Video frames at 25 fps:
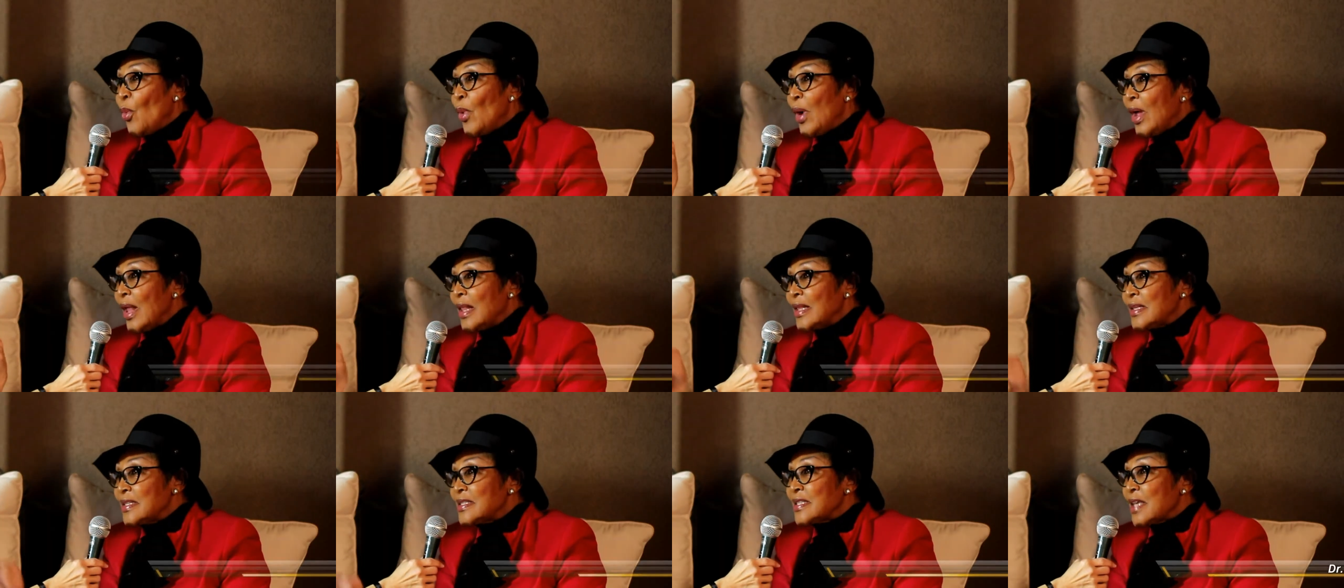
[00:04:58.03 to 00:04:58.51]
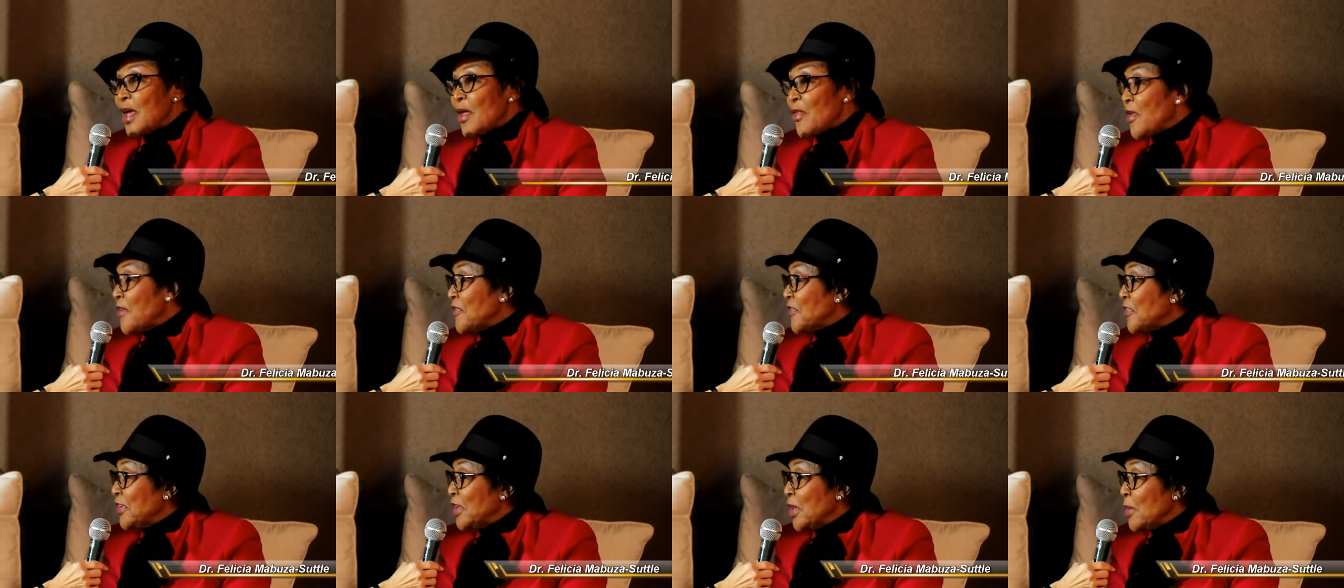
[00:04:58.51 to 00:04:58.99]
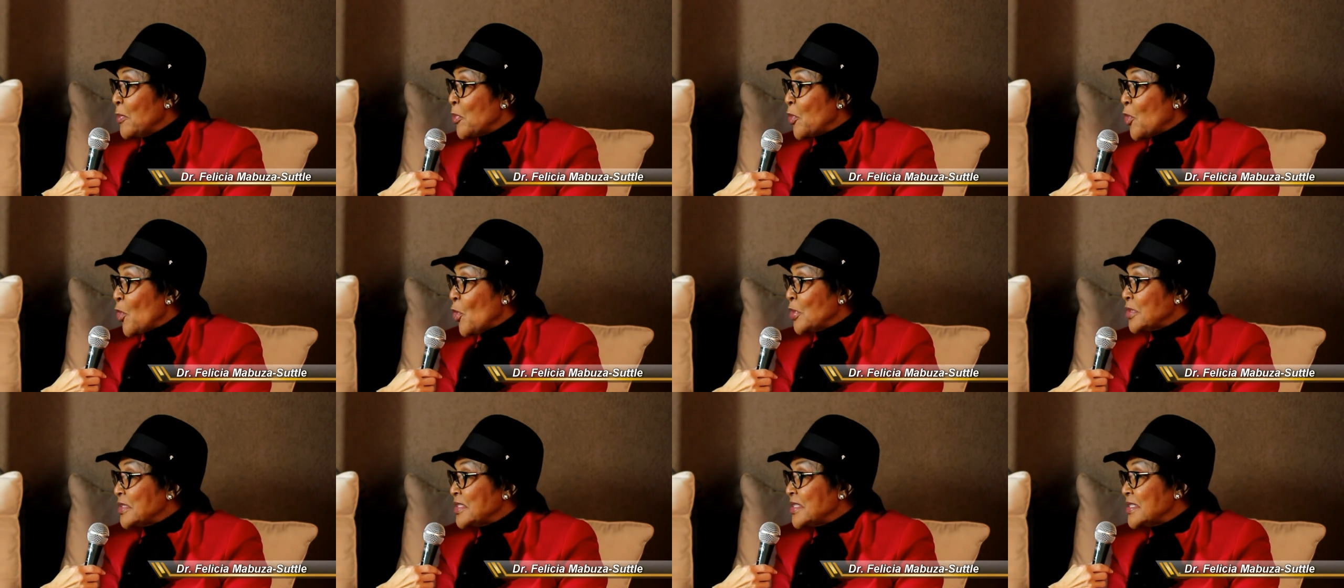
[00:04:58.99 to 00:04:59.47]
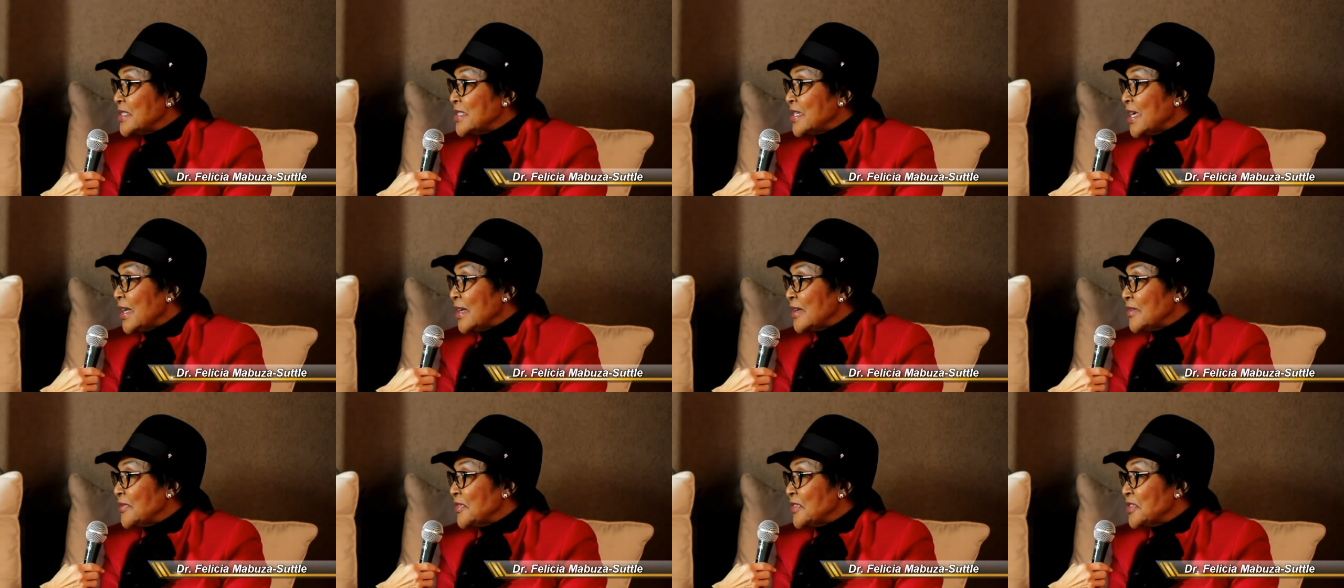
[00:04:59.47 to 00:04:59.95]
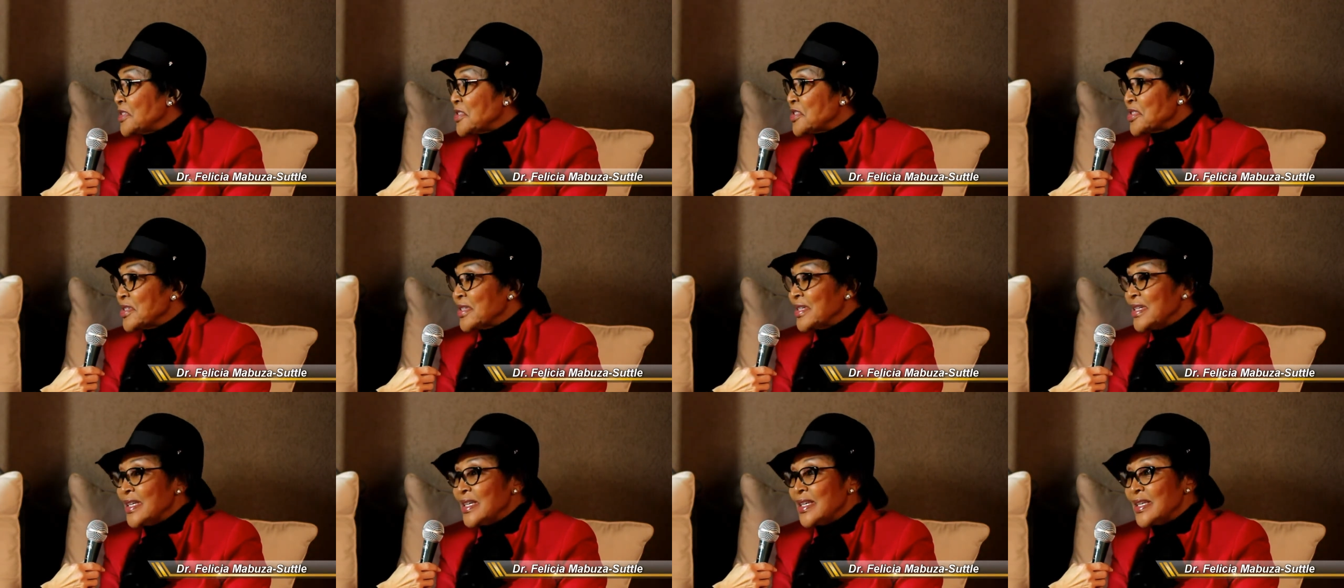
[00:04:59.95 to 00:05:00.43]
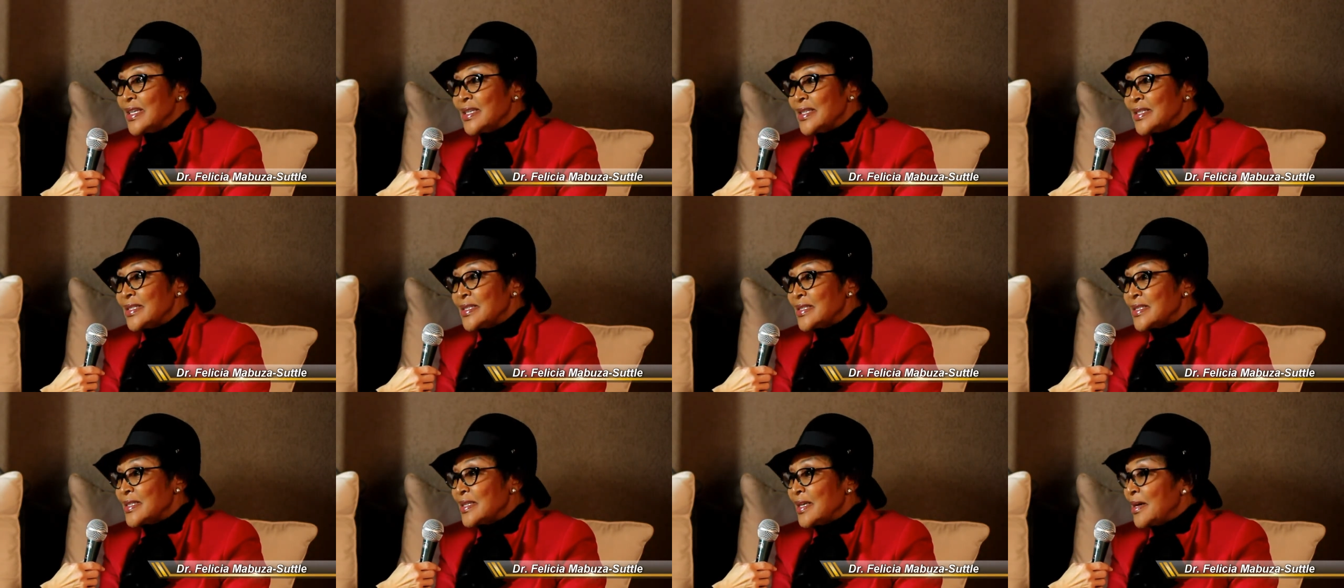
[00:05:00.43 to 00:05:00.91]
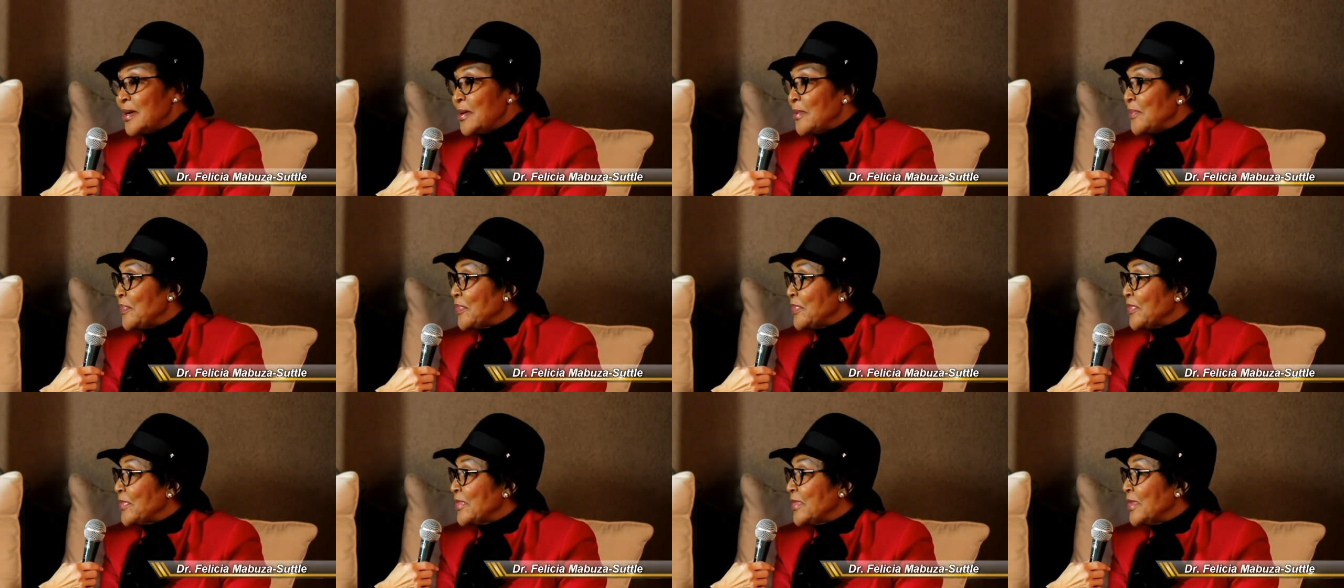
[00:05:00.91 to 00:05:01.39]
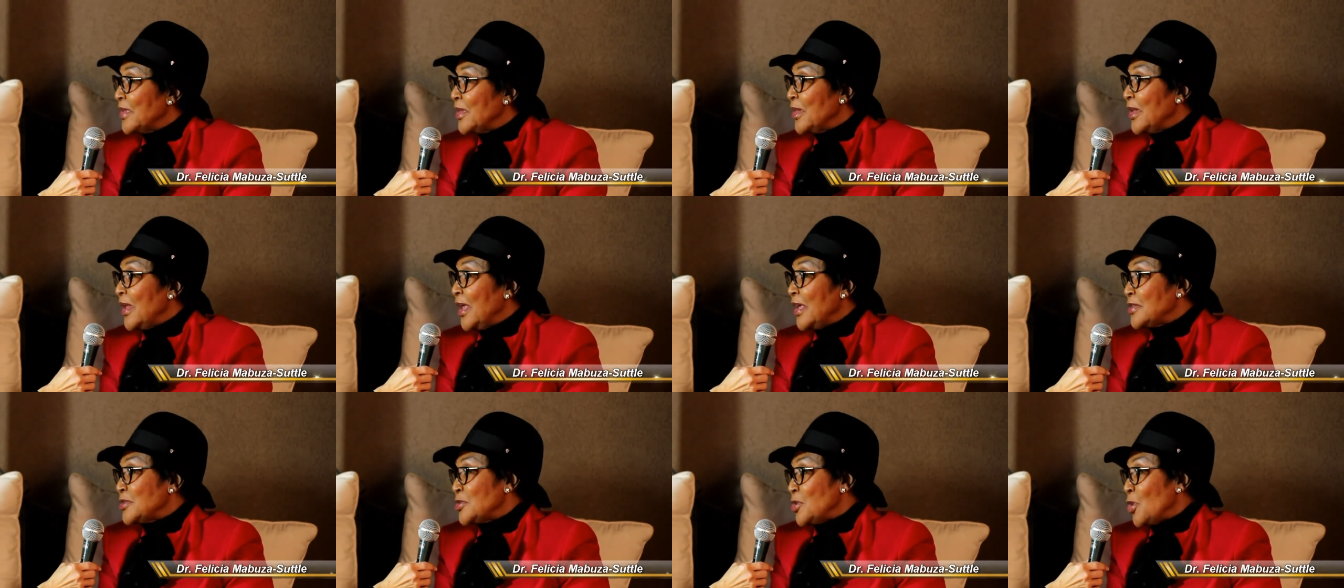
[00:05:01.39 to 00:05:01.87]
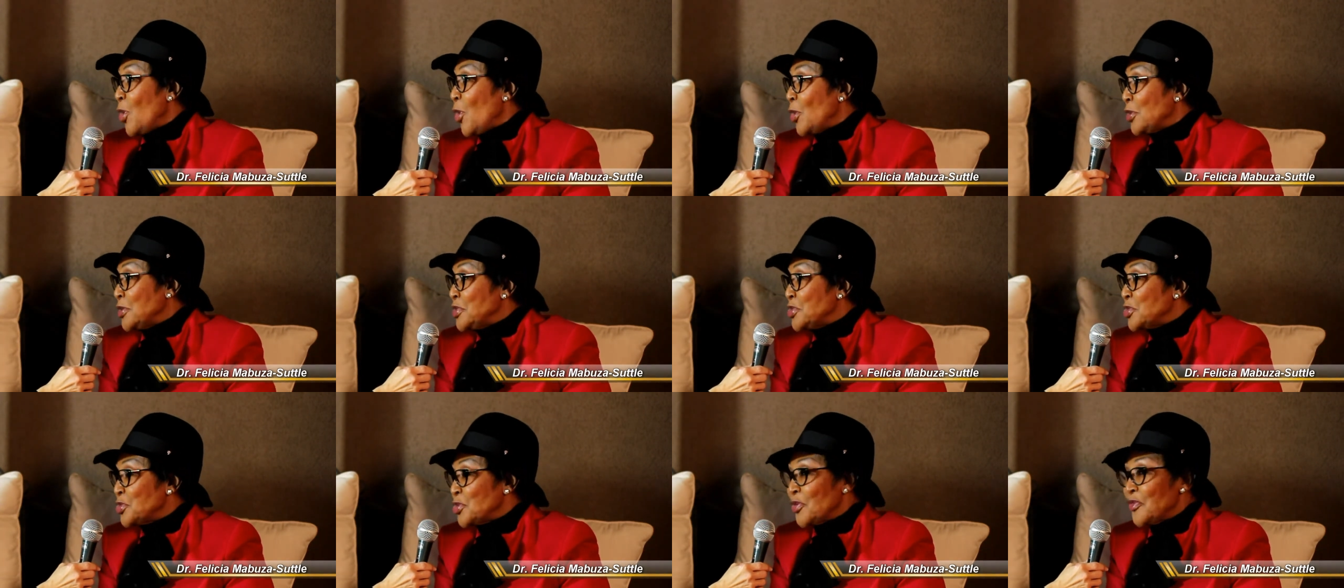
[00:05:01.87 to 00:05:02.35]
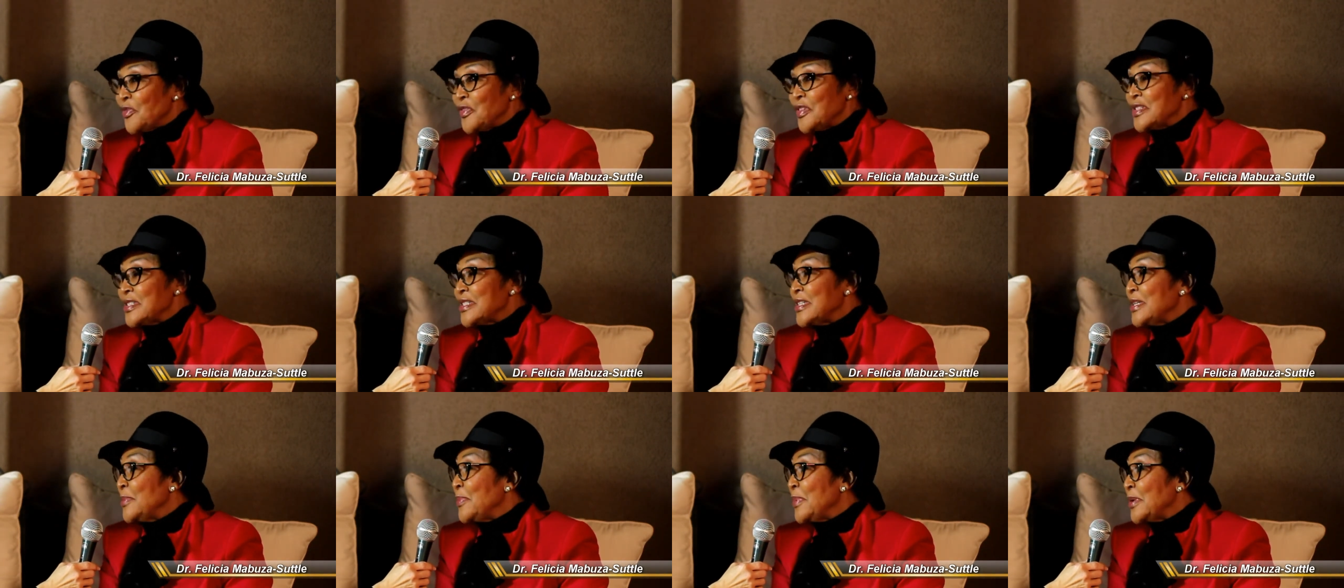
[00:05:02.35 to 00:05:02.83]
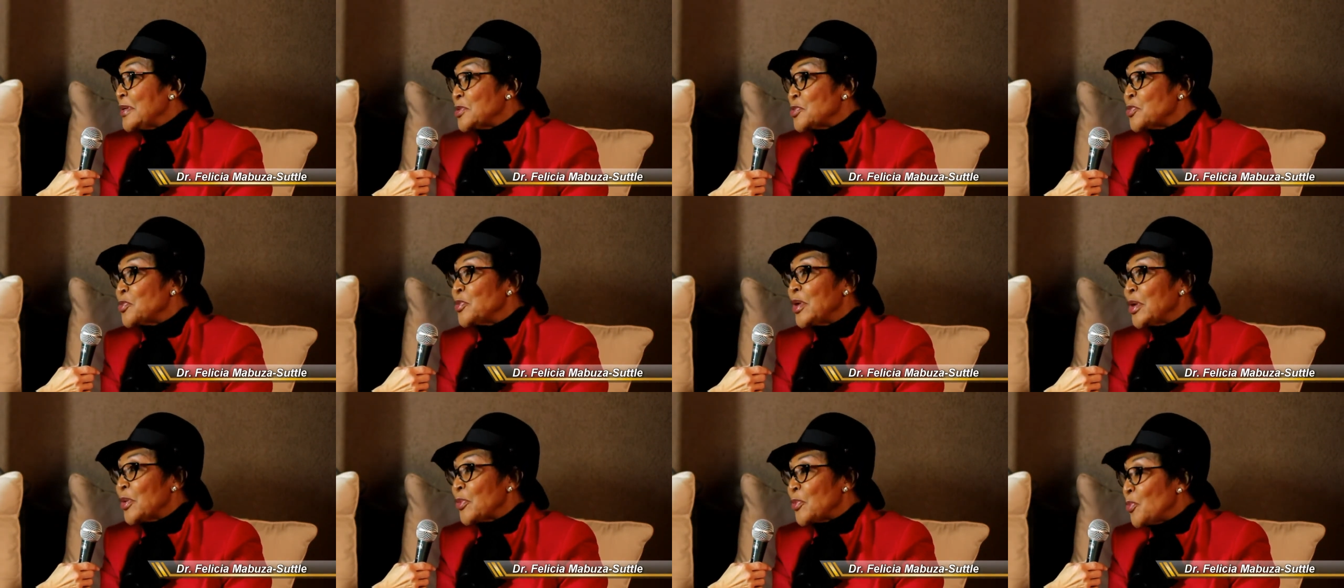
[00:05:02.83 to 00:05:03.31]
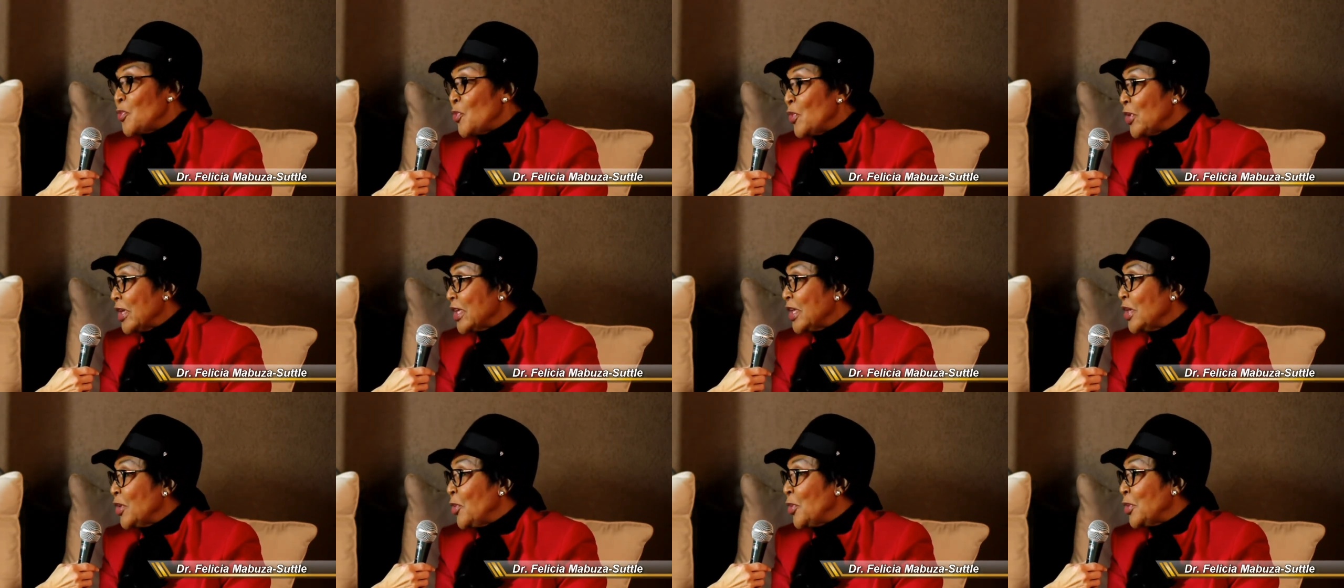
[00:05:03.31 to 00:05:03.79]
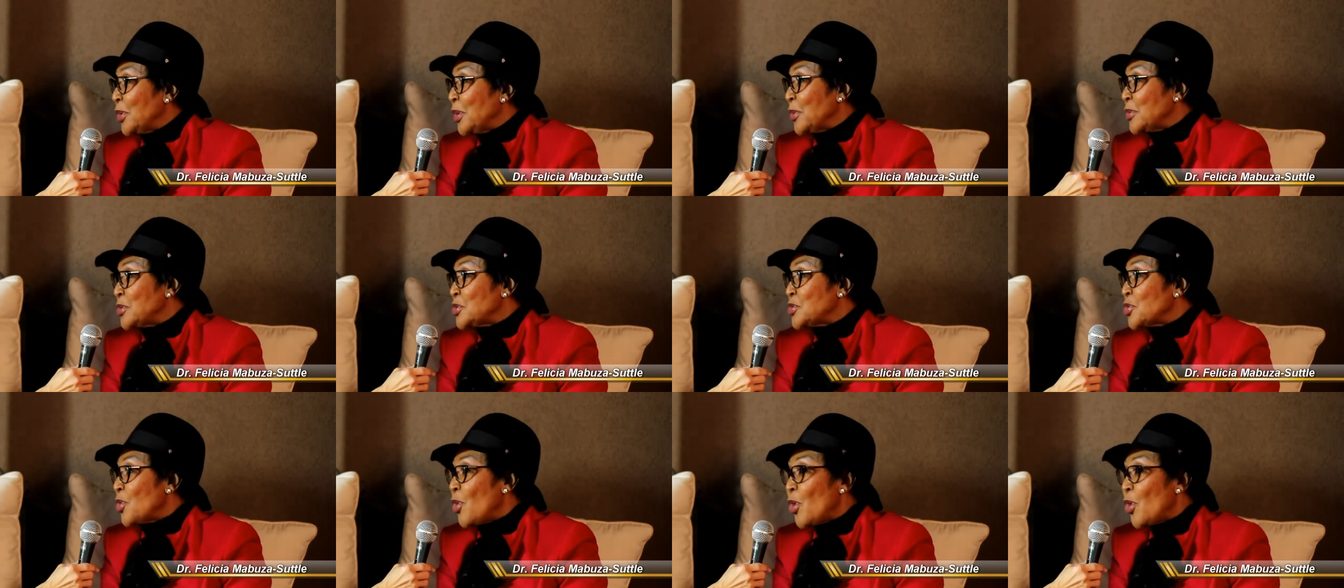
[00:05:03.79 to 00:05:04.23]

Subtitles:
Well, South African Abroad Television has launched, obviously, but we are working on a